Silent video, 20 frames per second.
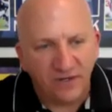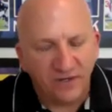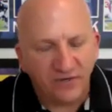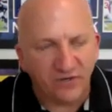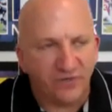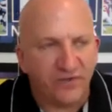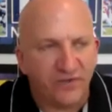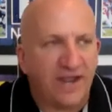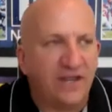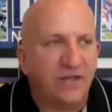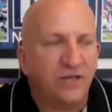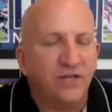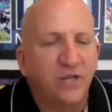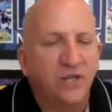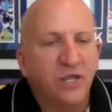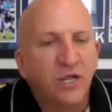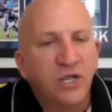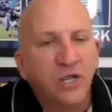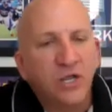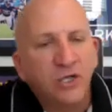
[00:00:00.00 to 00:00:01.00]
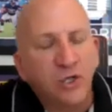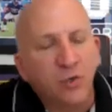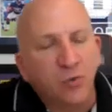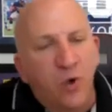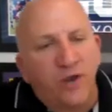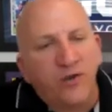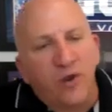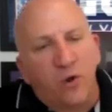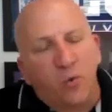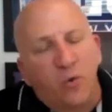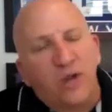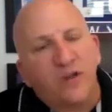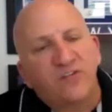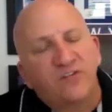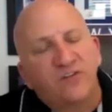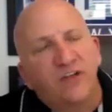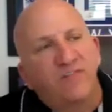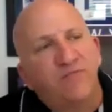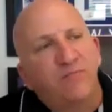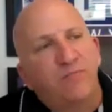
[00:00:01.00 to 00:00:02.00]
So then you run the
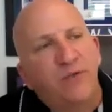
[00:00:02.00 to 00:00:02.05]
risk of